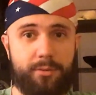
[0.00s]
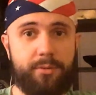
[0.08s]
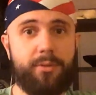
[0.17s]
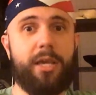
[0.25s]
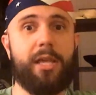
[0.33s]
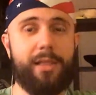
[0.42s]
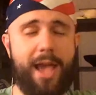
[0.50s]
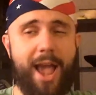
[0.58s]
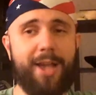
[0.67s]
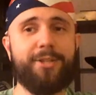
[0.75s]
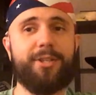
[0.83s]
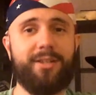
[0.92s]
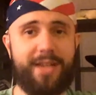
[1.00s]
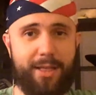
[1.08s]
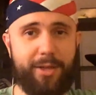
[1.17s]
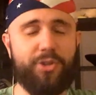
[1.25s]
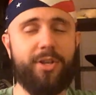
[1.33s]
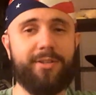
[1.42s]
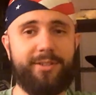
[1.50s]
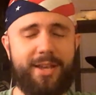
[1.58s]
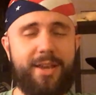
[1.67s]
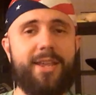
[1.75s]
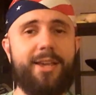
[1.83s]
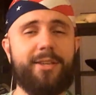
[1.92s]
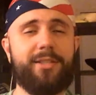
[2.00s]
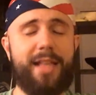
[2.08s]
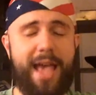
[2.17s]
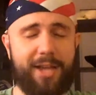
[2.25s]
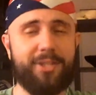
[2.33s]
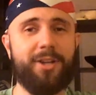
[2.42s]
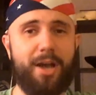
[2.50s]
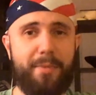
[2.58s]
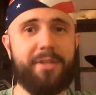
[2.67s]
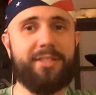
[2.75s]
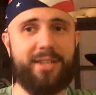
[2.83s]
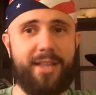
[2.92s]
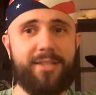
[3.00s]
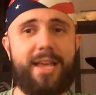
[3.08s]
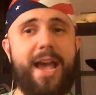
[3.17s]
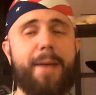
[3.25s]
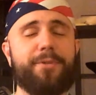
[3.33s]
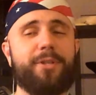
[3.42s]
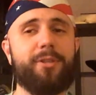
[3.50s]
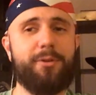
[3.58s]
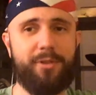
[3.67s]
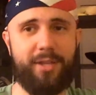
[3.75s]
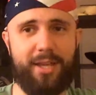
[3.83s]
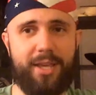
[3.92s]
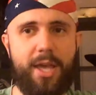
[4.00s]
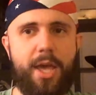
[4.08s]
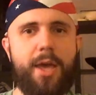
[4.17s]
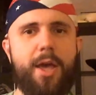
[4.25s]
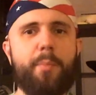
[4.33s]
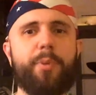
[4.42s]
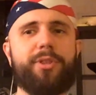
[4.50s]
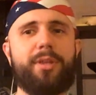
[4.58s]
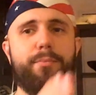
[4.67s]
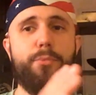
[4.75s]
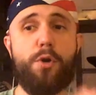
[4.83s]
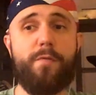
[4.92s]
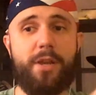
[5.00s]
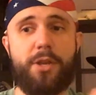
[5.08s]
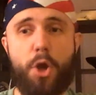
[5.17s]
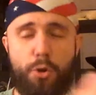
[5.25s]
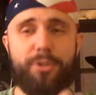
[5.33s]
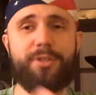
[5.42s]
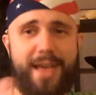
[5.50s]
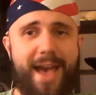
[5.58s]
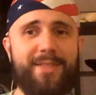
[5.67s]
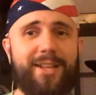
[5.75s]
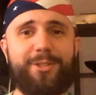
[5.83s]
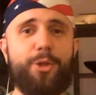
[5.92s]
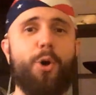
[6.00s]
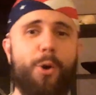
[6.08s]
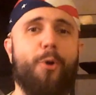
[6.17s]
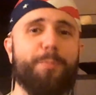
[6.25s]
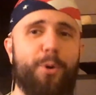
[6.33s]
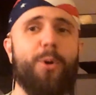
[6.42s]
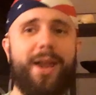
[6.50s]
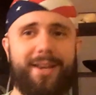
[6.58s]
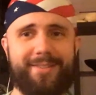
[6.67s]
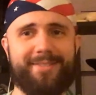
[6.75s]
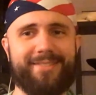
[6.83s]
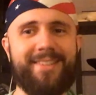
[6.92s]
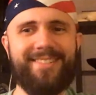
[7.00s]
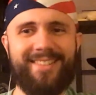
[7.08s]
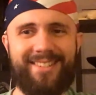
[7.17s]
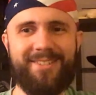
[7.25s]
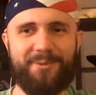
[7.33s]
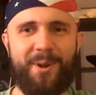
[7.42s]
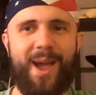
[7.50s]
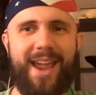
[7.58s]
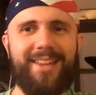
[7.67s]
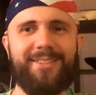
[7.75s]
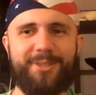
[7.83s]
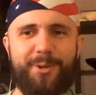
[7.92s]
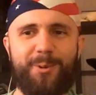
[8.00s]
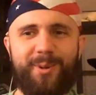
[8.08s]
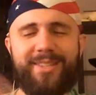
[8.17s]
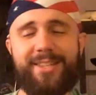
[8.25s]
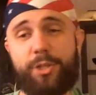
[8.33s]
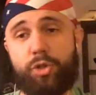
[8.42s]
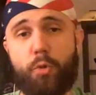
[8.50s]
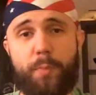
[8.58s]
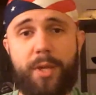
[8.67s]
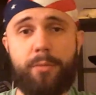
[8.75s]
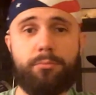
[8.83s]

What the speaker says: He lacks intelligence and lacks common sense. Absolutely. But the movie knows that. That's the whole point. Right? So is it stupid?